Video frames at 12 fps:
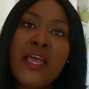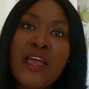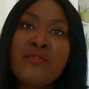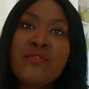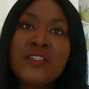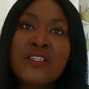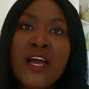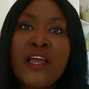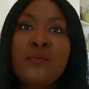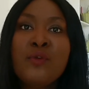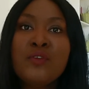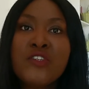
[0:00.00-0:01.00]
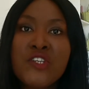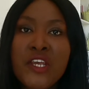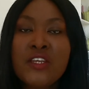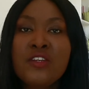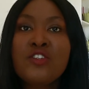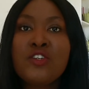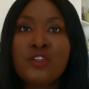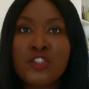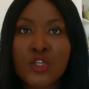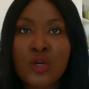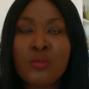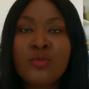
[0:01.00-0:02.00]
every time you change your
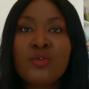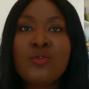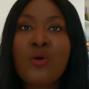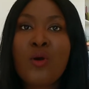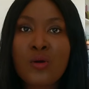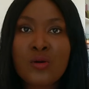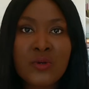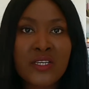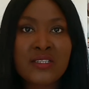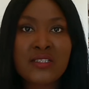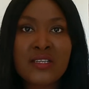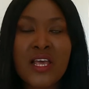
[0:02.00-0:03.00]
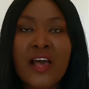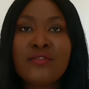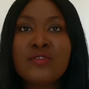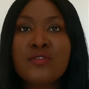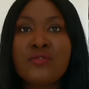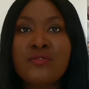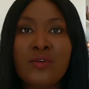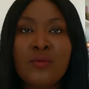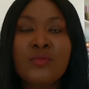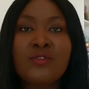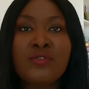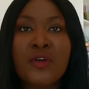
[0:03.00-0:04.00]
job, you always have to
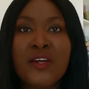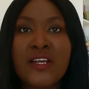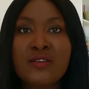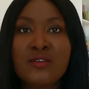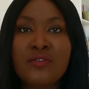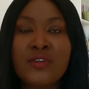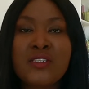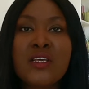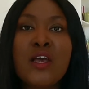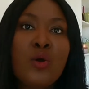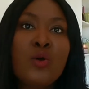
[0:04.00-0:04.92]
inform the foreigners office,